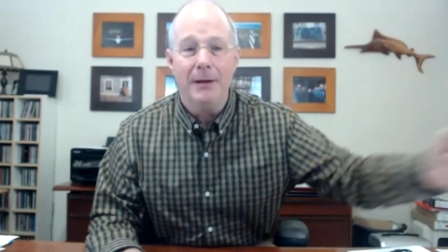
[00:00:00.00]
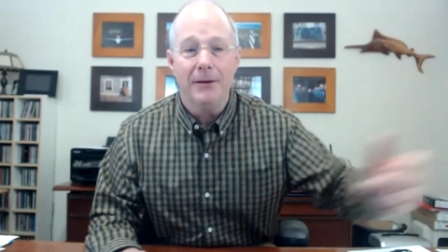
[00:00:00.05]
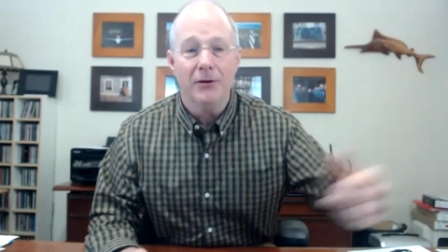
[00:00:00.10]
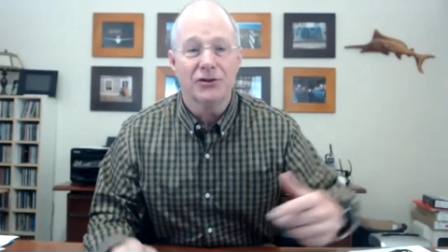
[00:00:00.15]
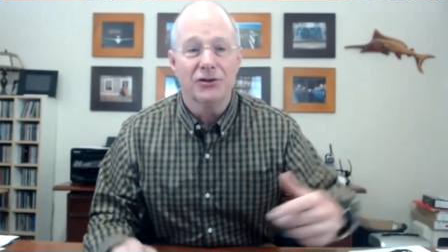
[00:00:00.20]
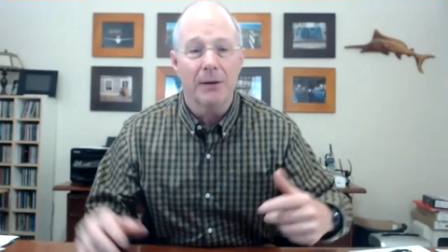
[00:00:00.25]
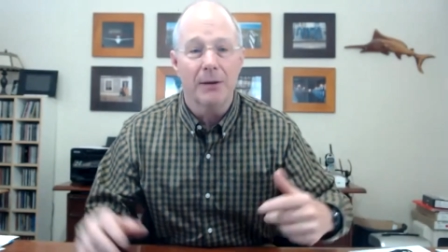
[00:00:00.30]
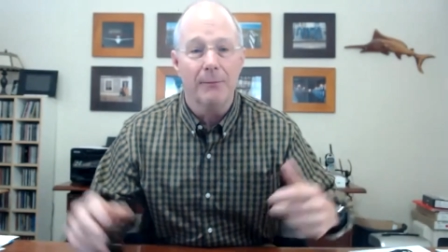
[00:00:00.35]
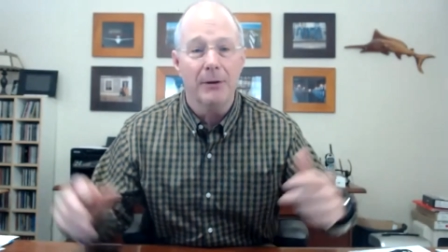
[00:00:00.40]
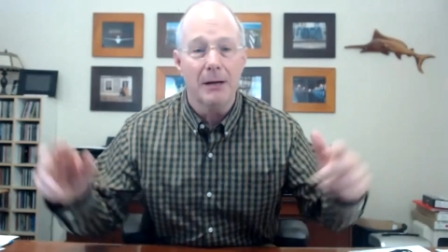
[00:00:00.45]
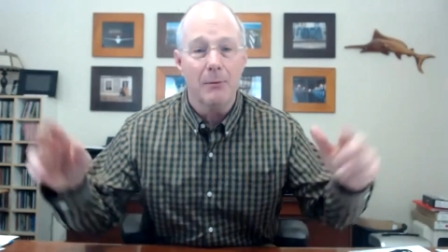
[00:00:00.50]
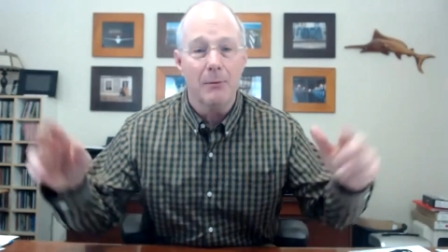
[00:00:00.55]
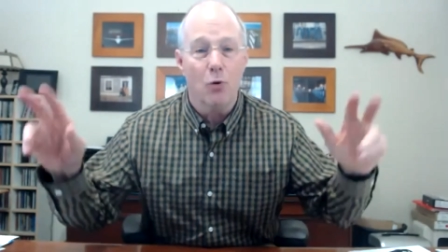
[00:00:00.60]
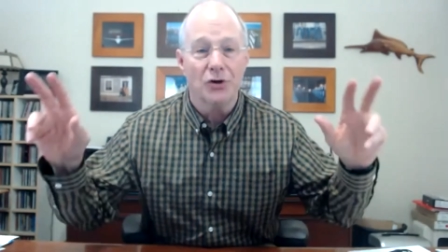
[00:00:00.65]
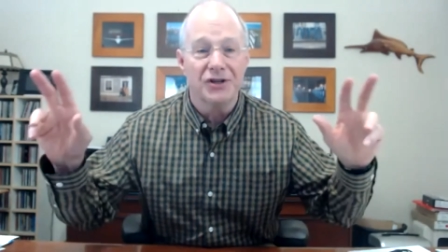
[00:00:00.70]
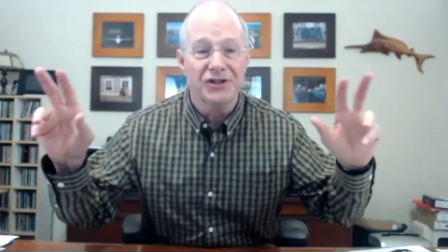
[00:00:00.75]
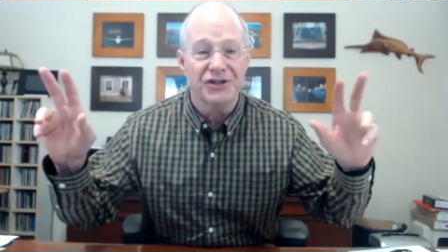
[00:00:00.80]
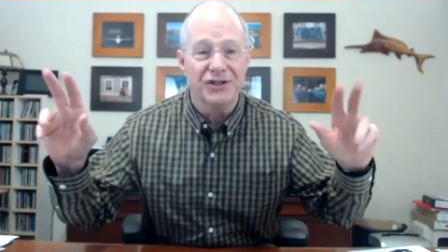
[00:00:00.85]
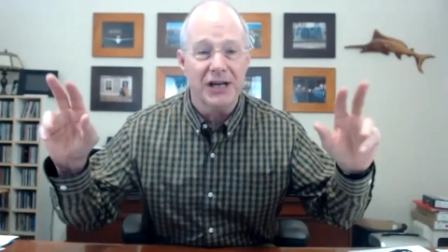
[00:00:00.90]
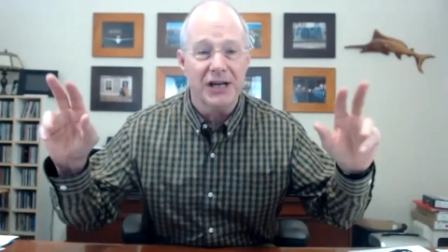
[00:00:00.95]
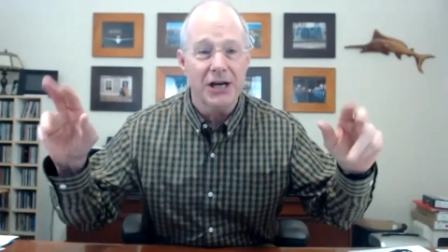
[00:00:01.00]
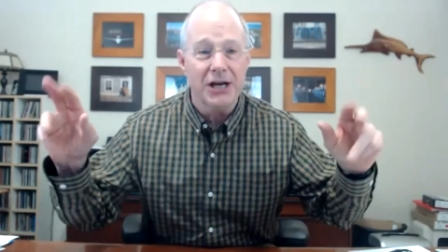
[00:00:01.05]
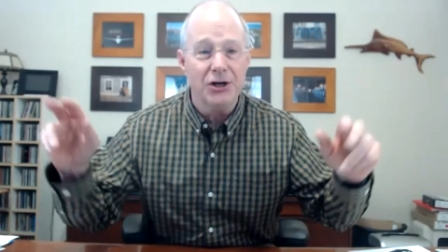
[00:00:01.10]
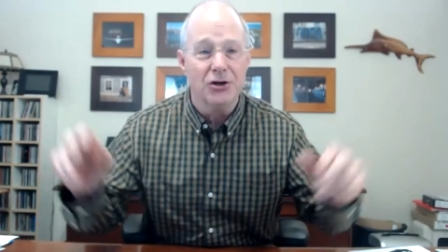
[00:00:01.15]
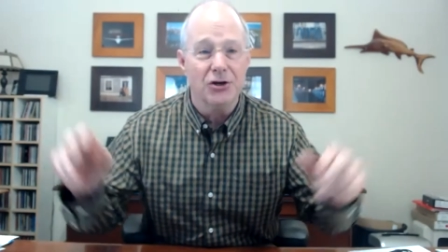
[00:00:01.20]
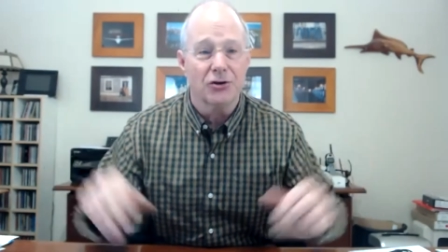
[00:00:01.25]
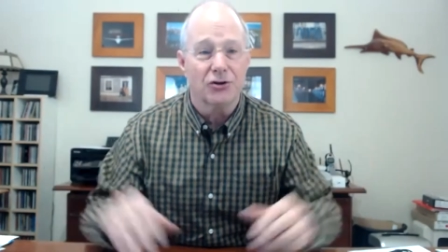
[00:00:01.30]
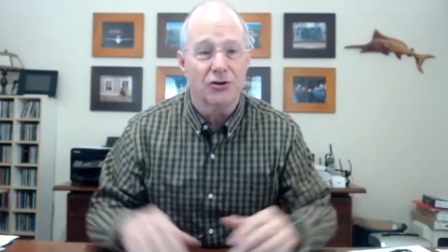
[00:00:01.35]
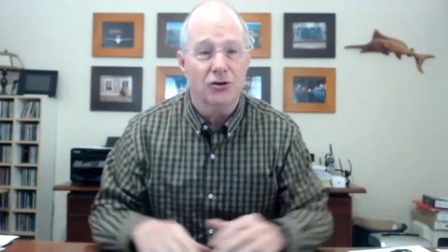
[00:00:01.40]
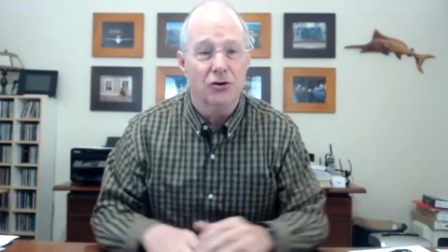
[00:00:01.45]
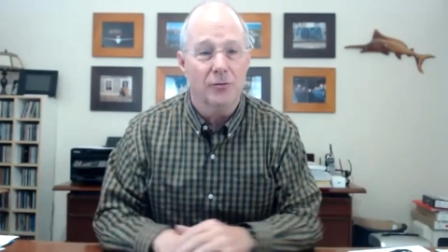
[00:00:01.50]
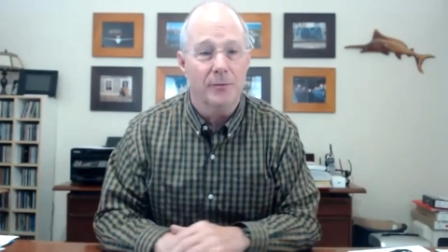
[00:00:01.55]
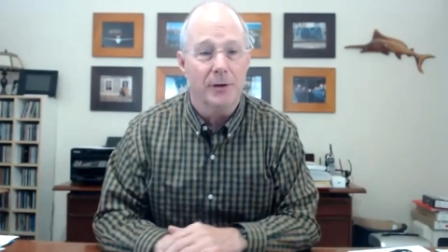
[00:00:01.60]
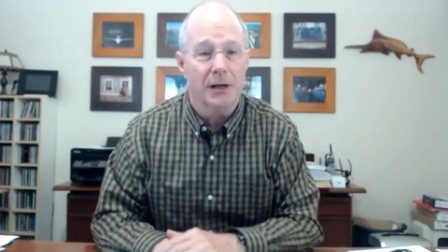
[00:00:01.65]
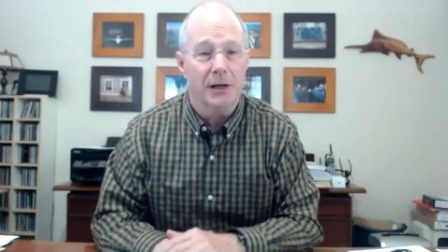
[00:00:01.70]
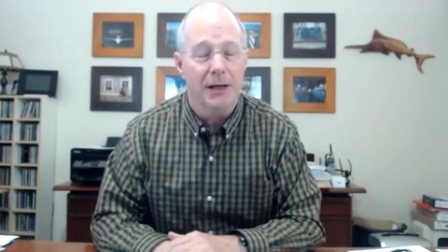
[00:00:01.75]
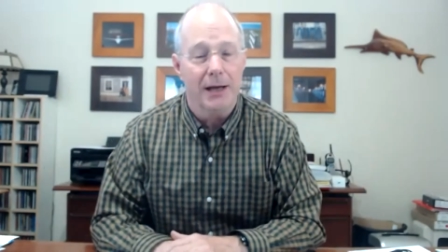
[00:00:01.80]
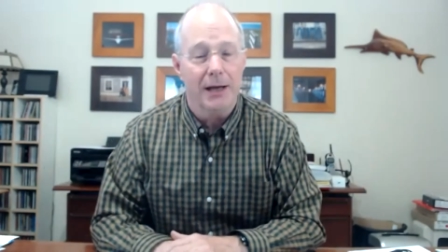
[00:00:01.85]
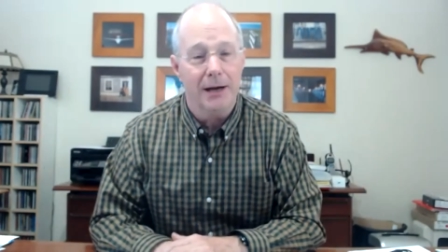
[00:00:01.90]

There's somebody more senior to me.